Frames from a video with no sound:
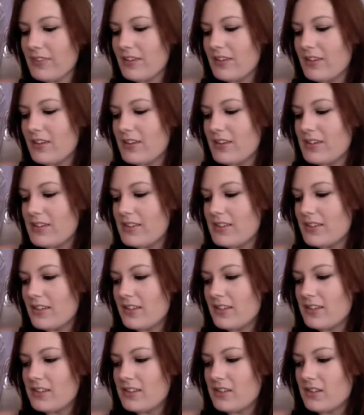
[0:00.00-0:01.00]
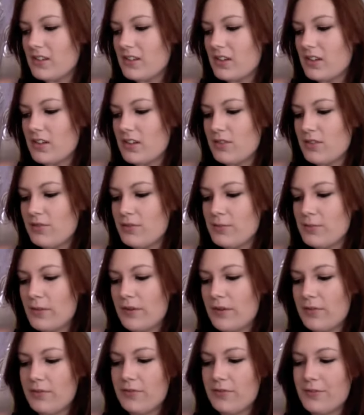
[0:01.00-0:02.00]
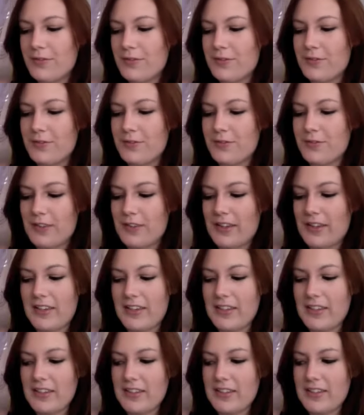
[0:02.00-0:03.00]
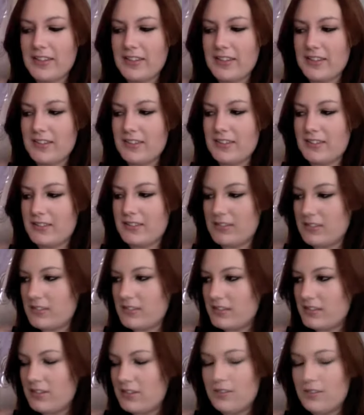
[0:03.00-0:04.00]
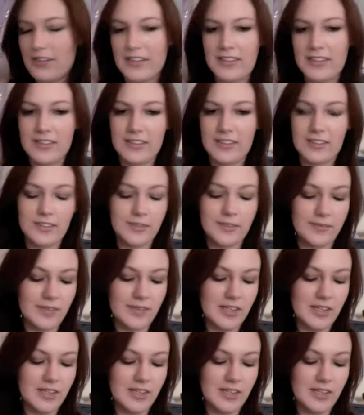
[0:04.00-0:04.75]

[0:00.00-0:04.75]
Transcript: So that's all for my face, I reckon.